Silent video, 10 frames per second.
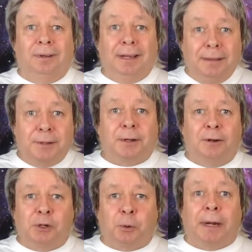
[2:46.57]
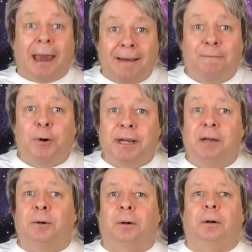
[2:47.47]
in this country every
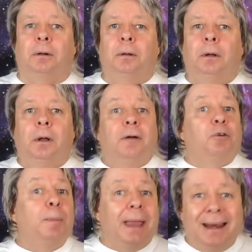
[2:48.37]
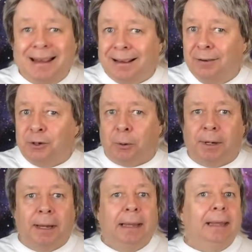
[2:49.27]
year from any
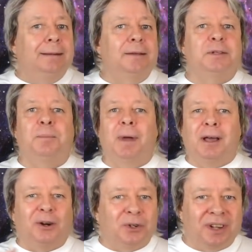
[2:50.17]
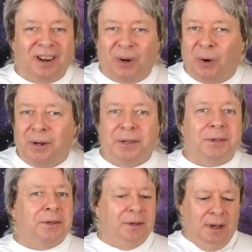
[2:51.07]
country. It doesn't matter,
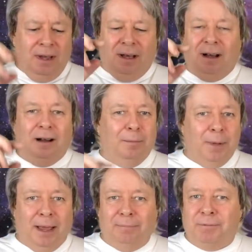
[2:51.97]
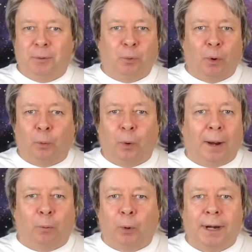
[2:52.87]
terrorists,
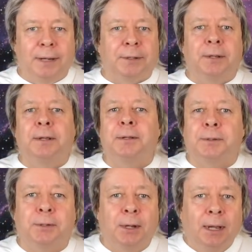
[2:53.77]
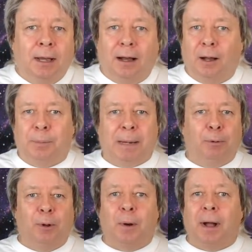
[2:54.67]
racists,
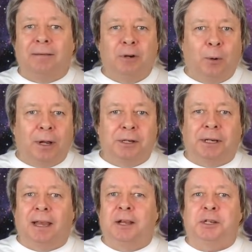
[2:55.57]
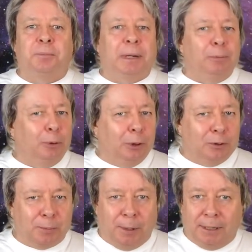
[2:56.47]
people who have no education, people who
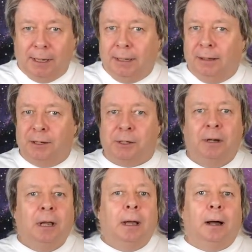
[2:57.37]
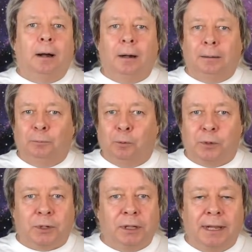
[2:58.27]
don't speak English,
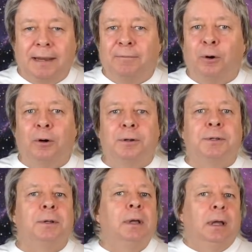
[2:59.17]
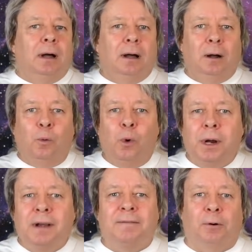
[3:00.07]
slavers,
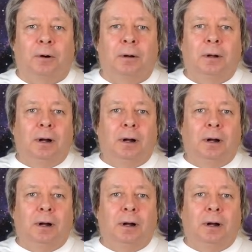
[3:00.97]
whatever.